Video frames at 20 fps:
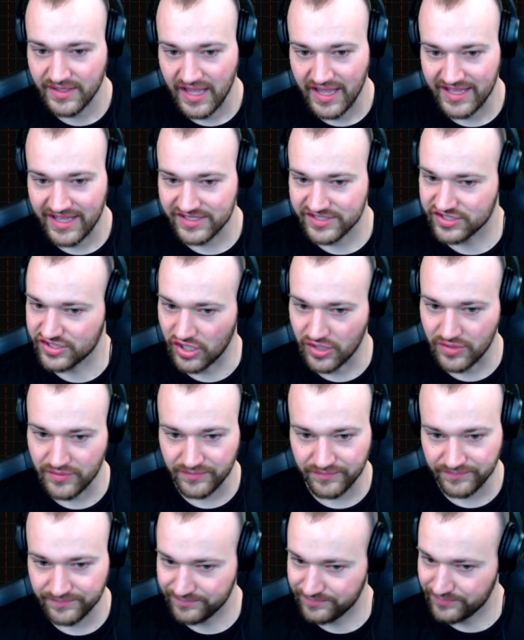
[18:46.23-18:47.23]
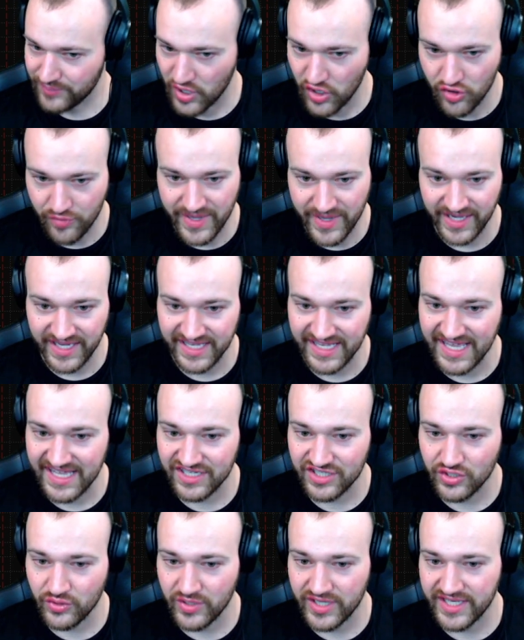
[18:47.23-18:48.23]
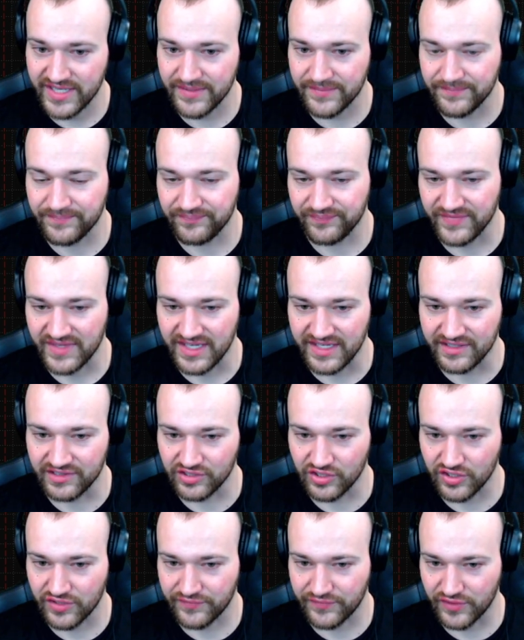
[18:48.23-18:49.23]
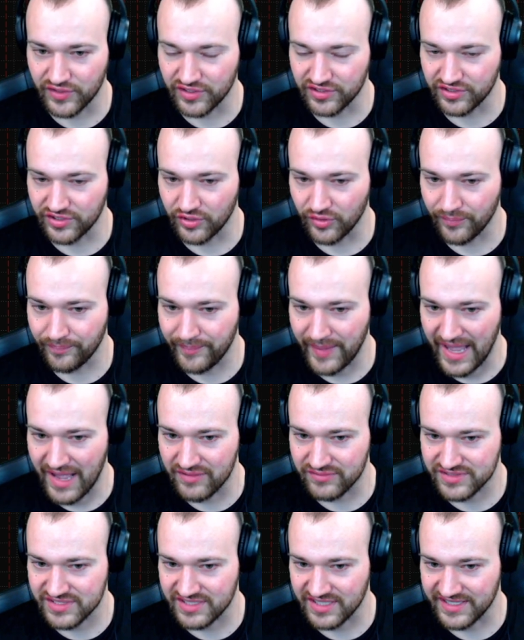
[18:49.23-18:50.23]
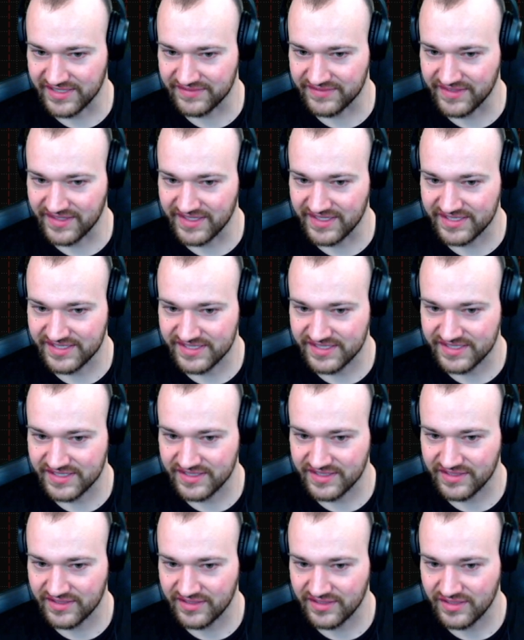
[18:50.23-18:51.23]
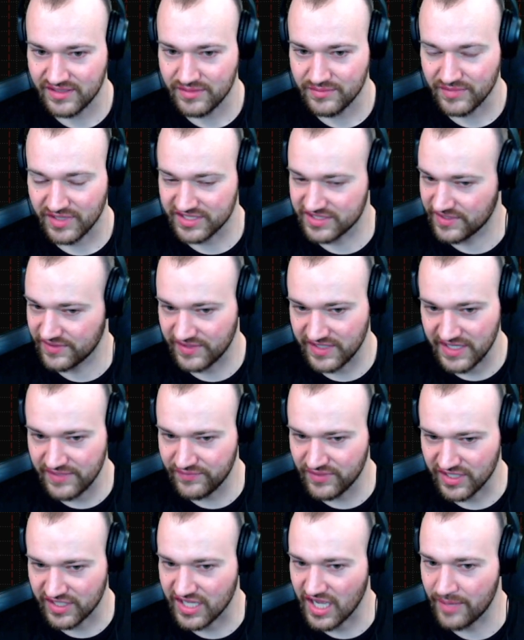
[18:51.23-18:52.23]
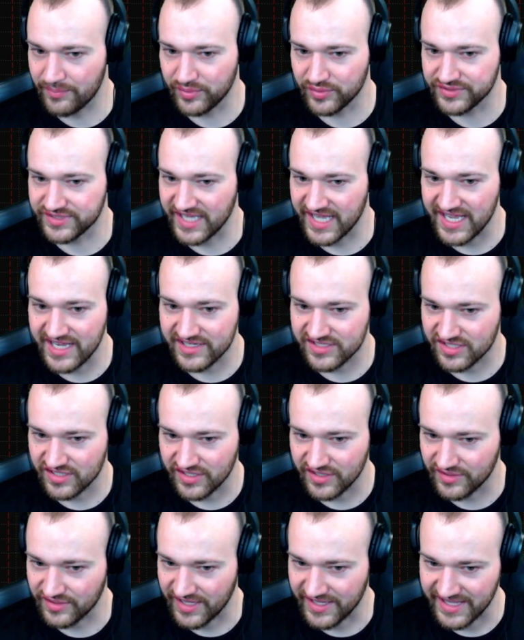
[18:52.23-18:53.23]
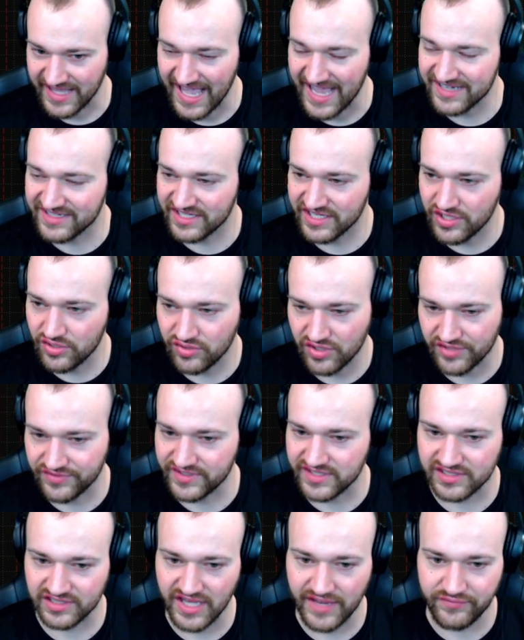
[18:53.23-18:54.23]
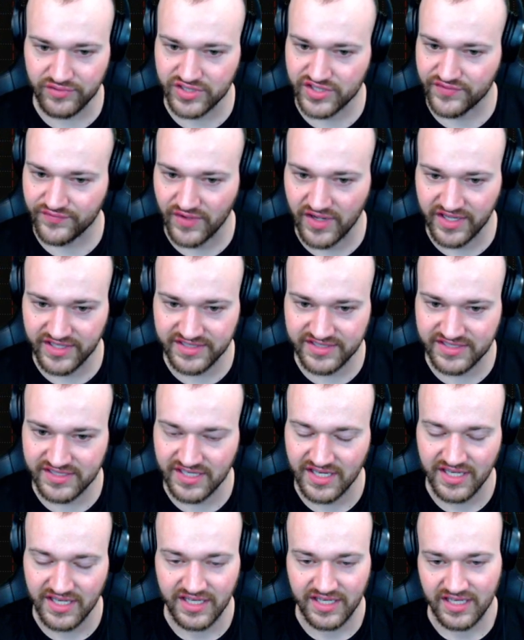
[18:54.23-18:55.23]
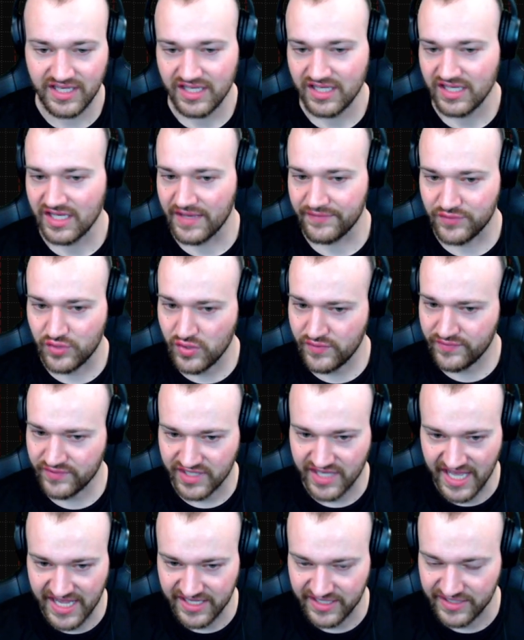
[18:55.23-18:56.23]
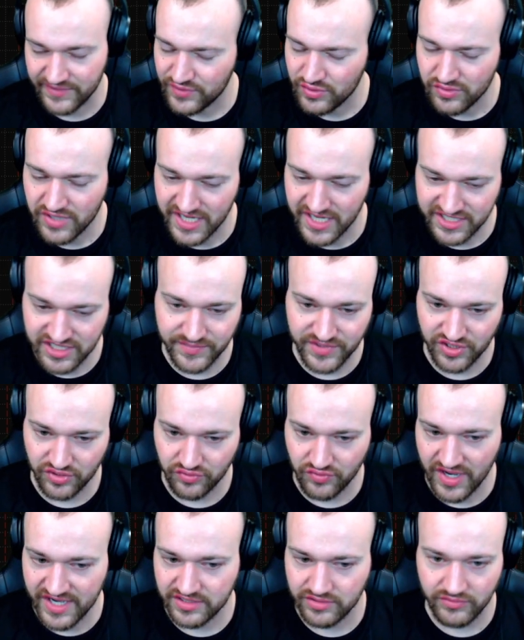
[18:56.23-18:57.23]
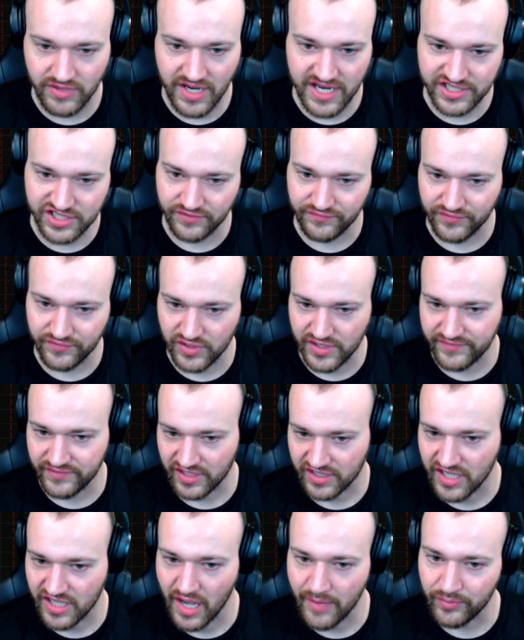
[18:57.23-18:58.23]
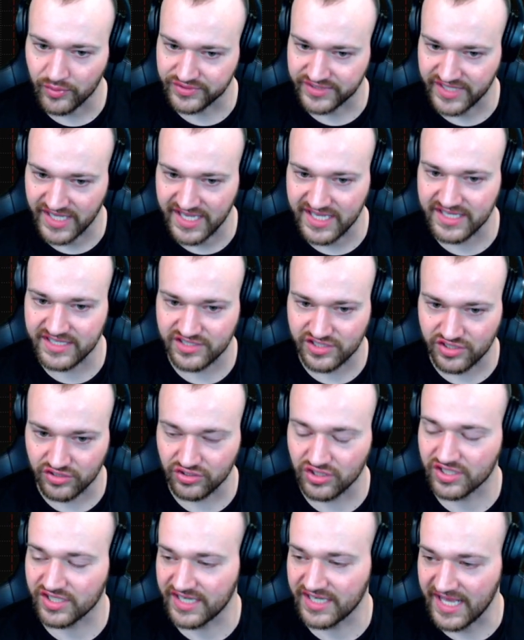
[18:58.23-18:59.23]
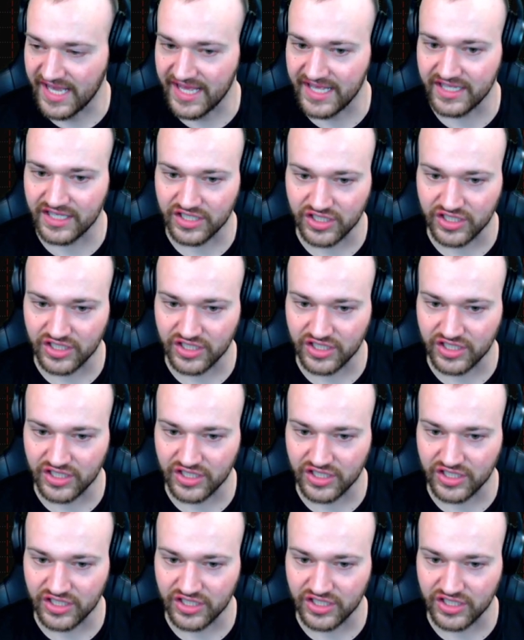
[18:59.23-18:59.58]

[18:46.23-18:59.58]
start pyramiding into it and look for a little bounce like this. Because even a couple days, like executing on these leverage funds, if you catch them in the right direction for even a couple days, you're looking at